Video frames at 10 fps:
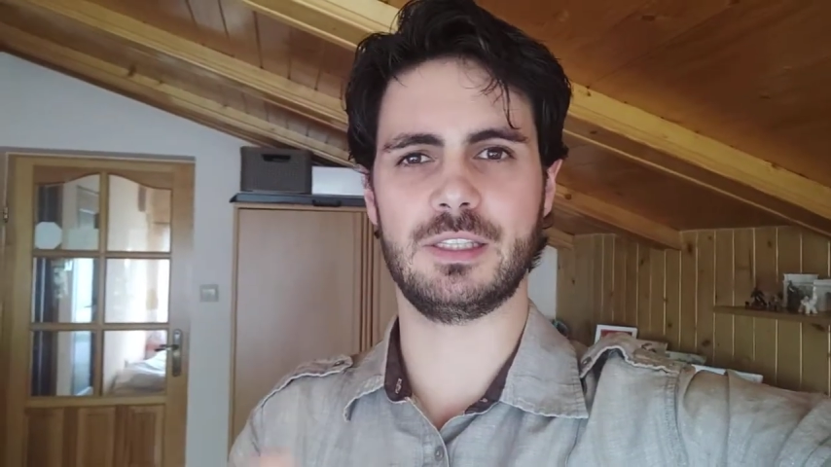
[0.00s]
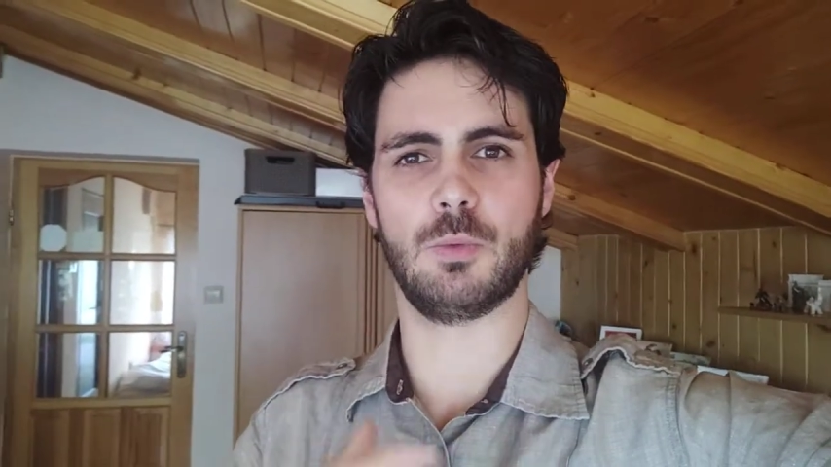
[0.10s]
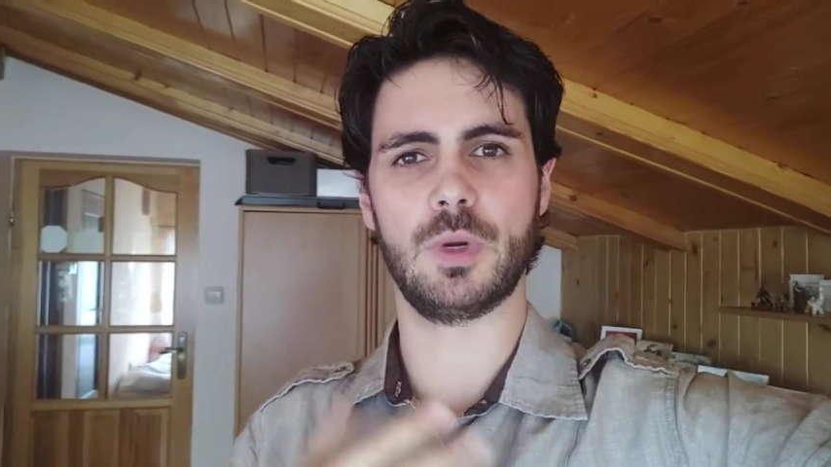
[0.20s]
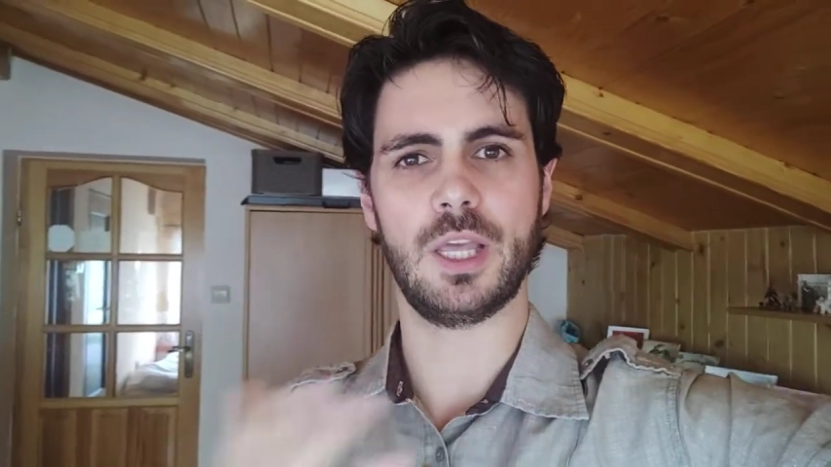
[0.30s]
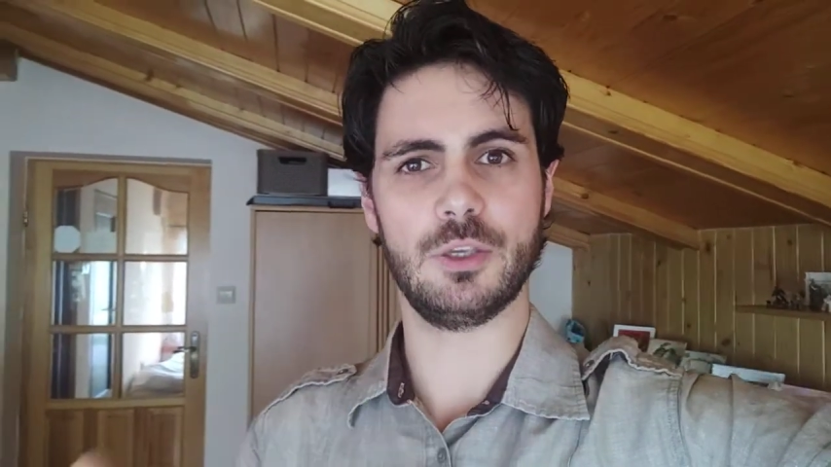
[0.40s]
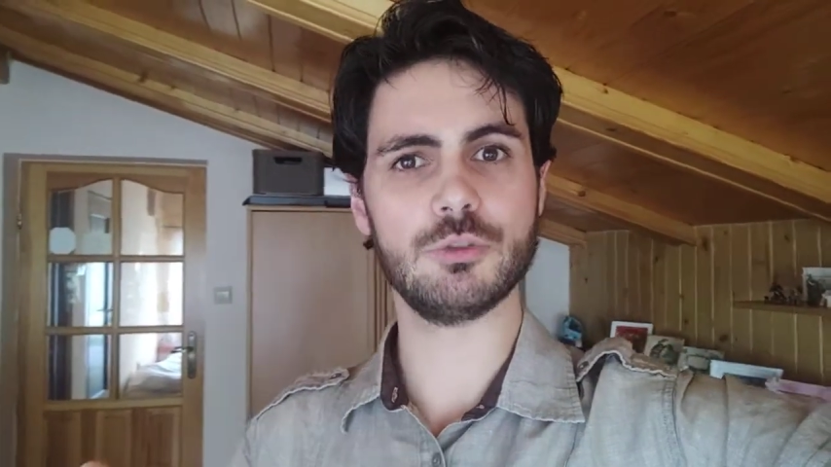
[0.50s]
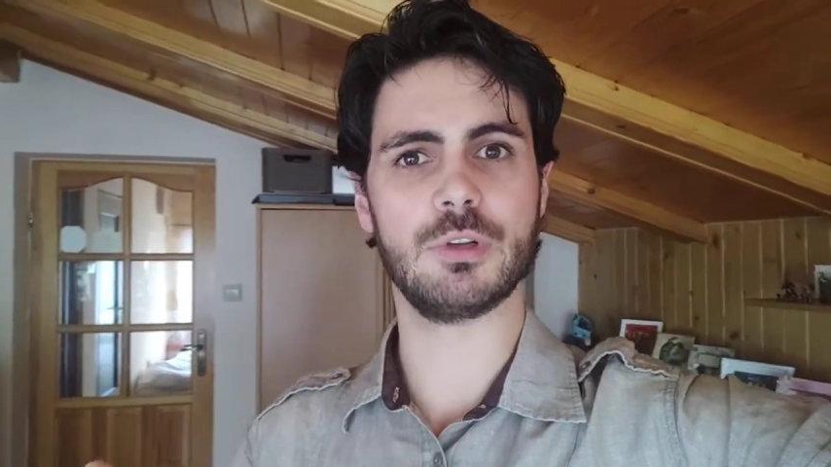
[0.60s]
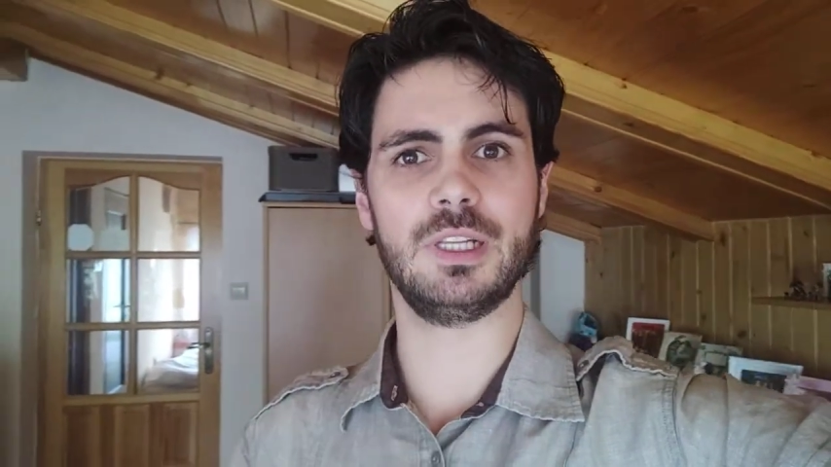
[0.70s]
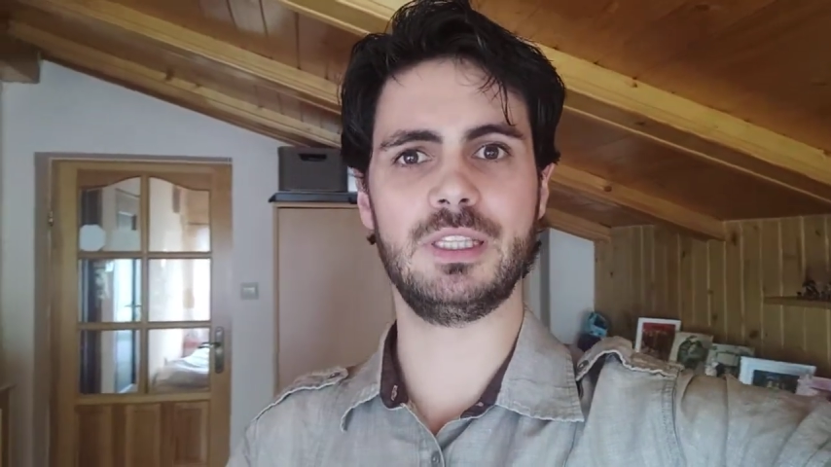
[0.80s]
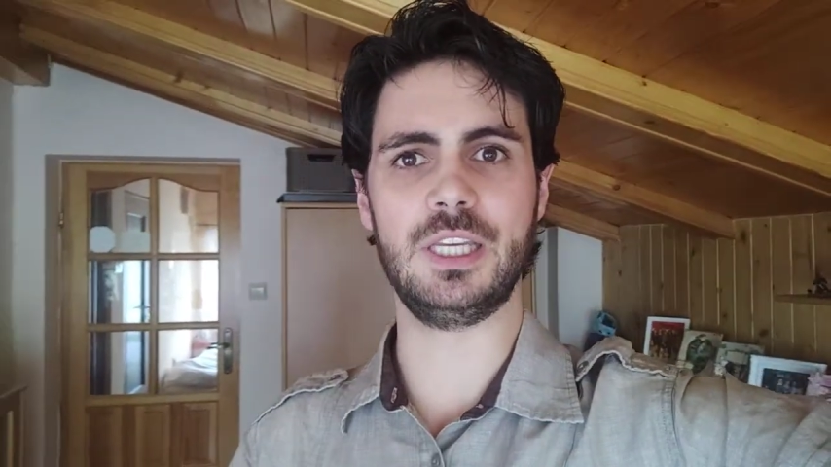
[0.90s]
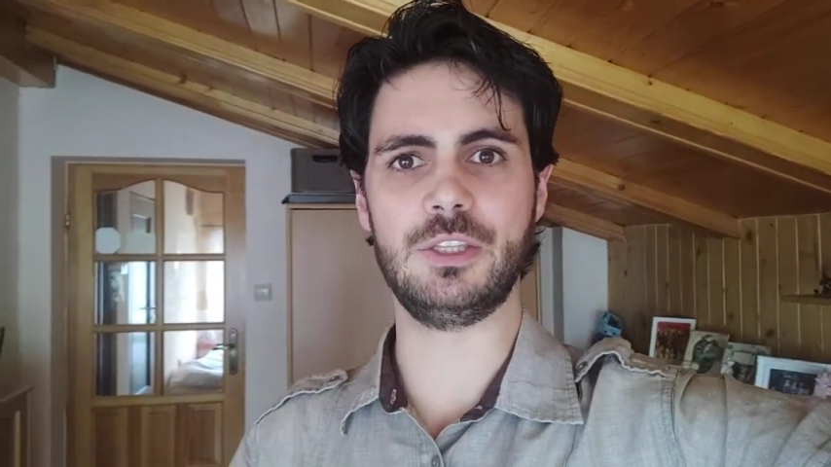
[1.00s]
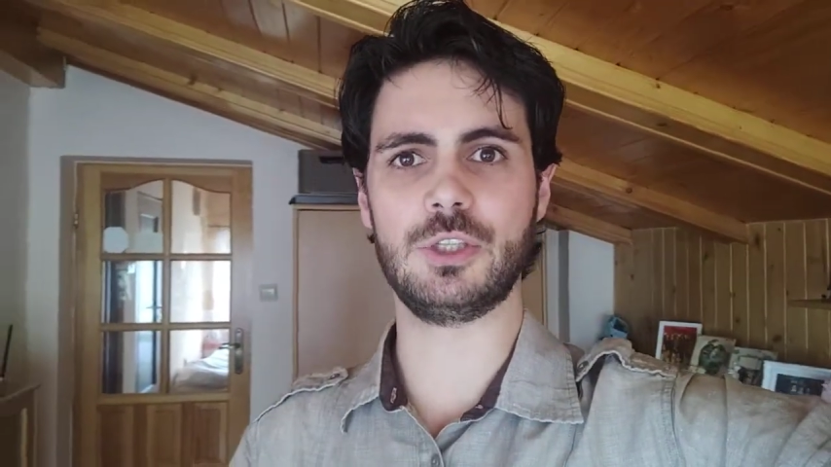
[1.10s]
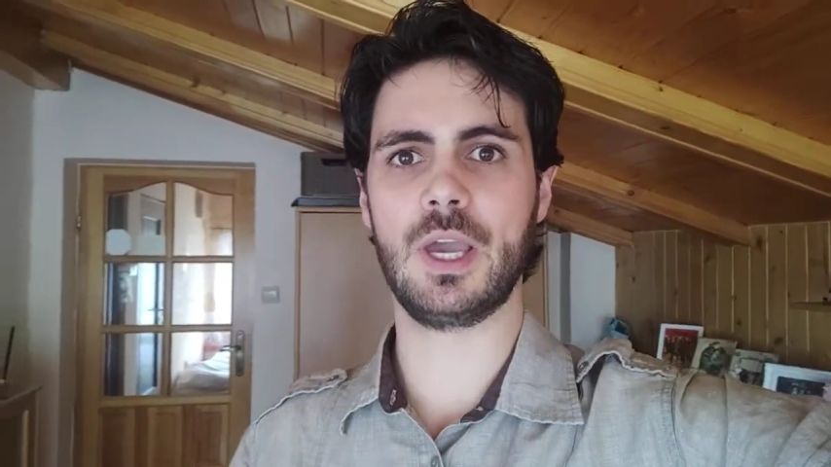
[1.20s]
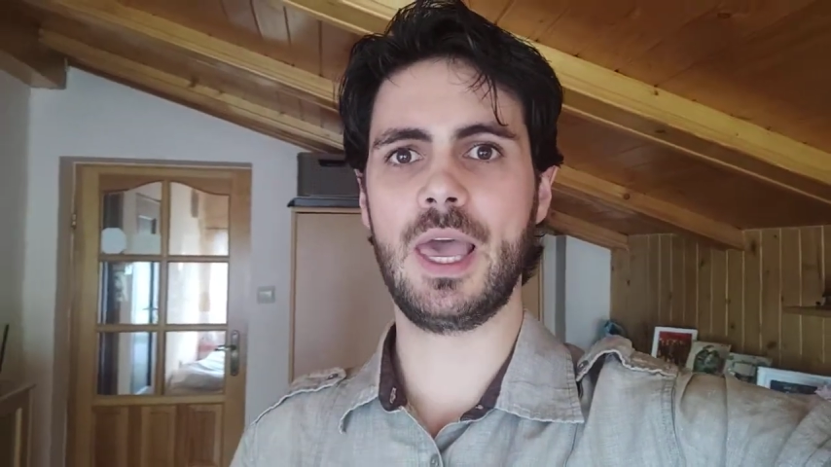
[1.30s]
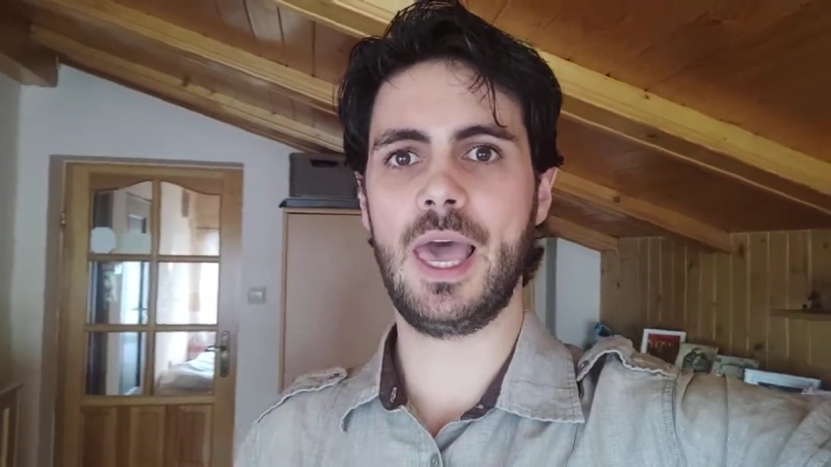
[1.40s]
than what I usually teach.